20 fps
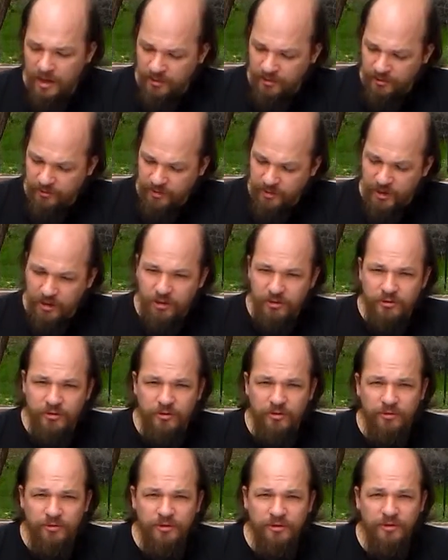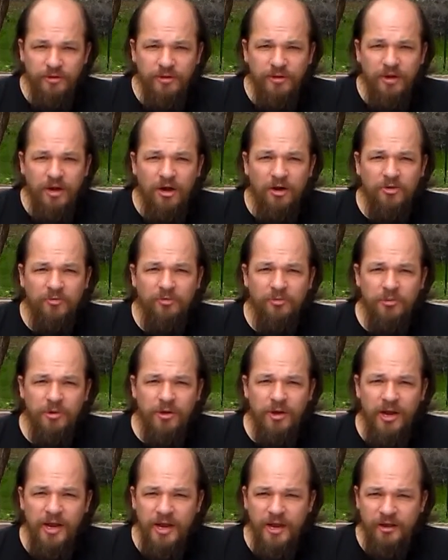and the character card from
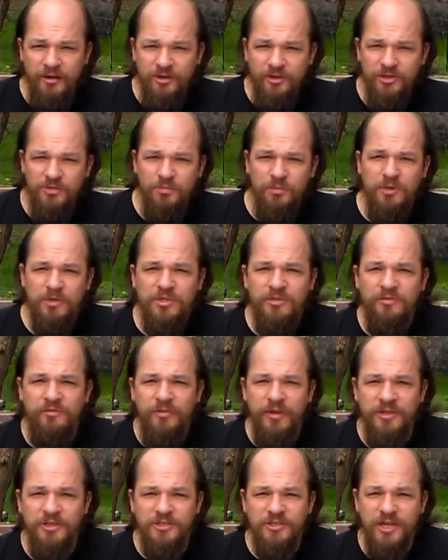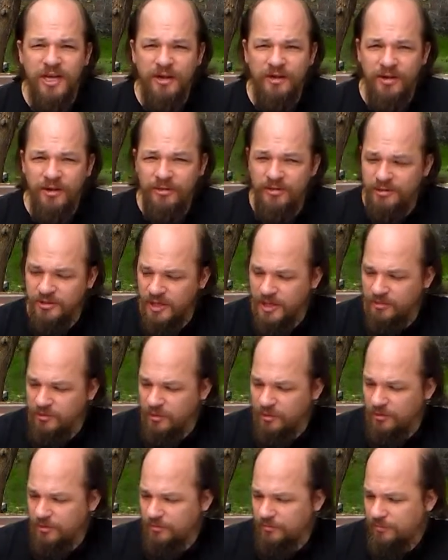your hand is placed face down on the
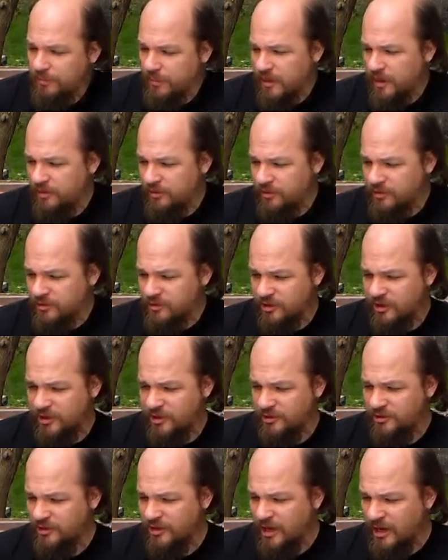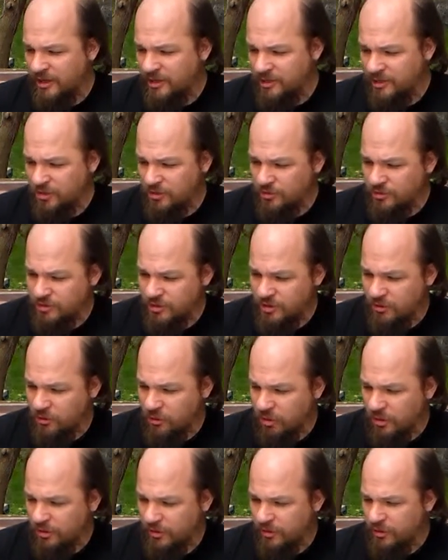table. In this case, I chose the
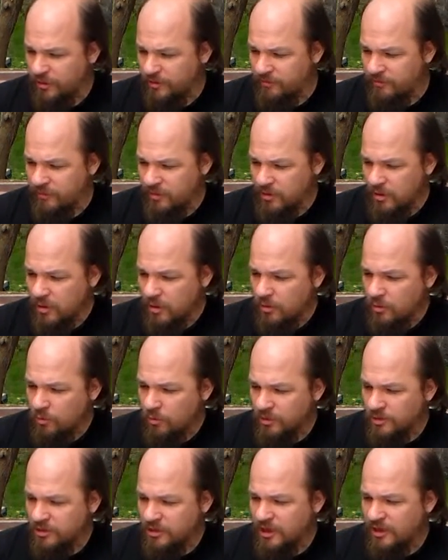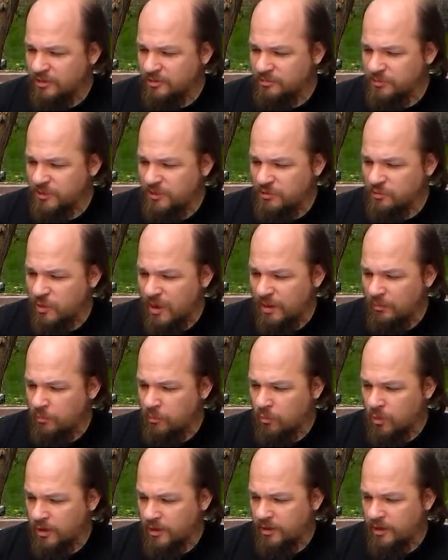Orc Thief, which lets me swap
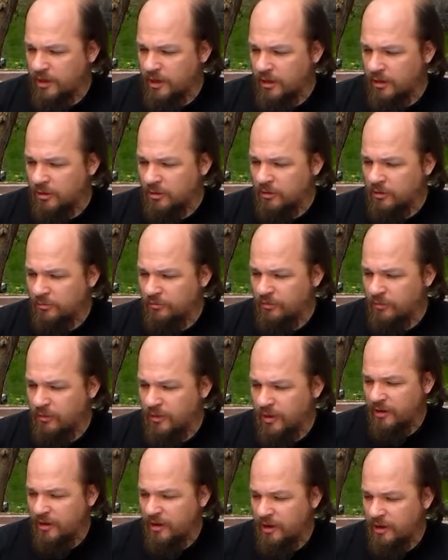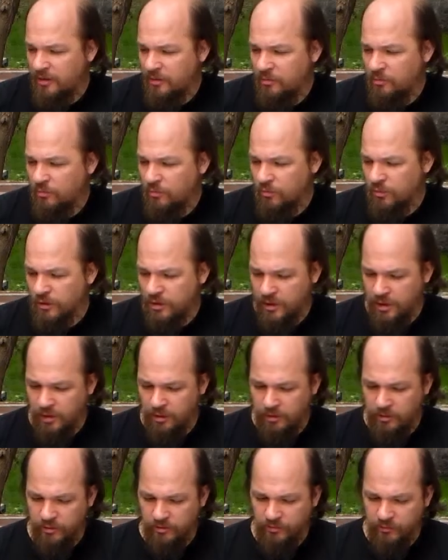one character my hand with a
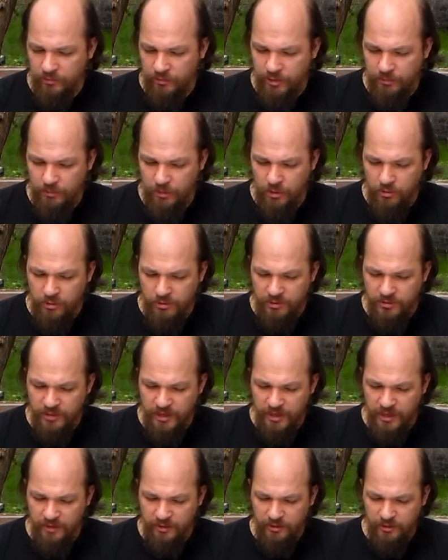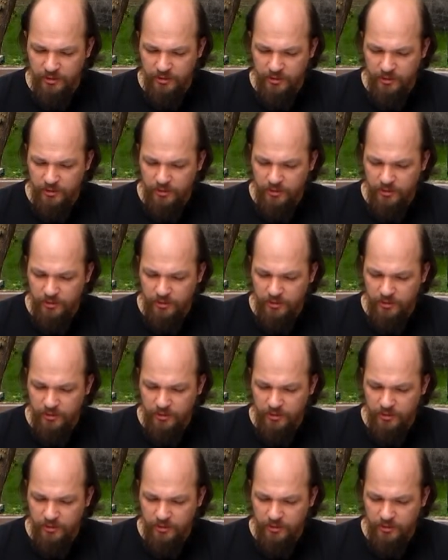character from an opponent's hand.